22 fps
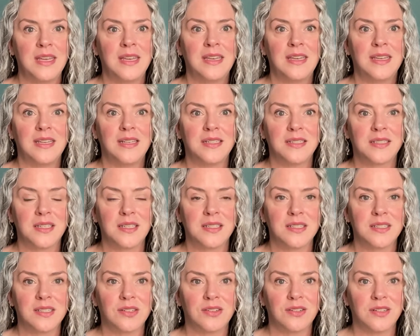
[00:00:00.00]
It is
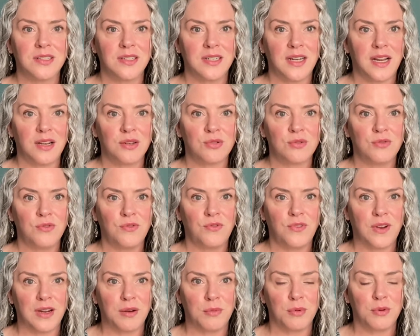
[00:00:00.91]
considered a natural
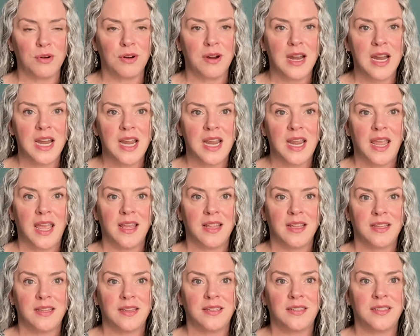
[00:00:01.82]
fiber,
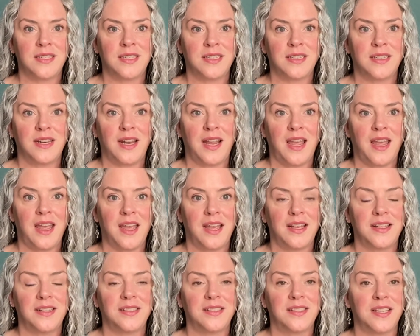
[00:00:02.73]
and it
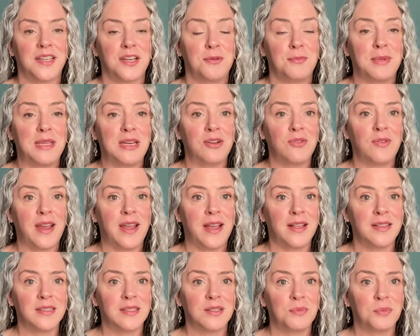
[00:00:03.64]
has an amino
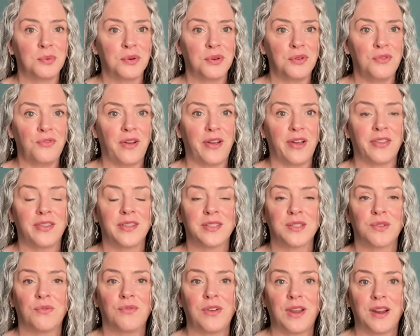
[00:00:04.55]
acid profile that's
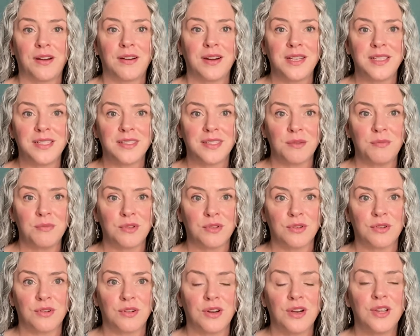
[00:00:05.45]
very
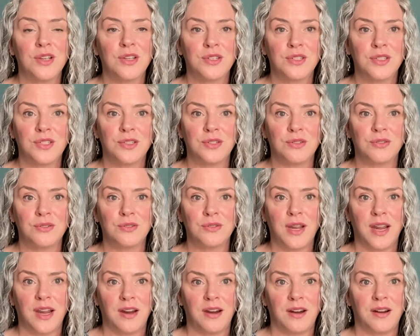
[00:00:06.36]
similar to
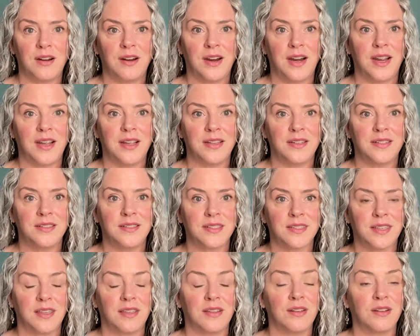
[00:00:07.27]
hair and
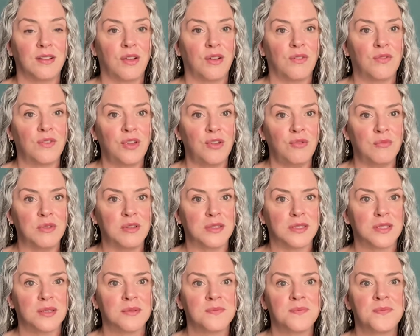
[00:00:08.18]
skin of
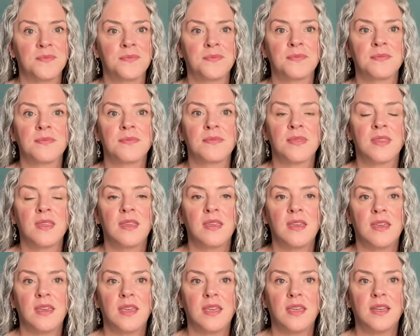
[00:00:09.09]
humans. It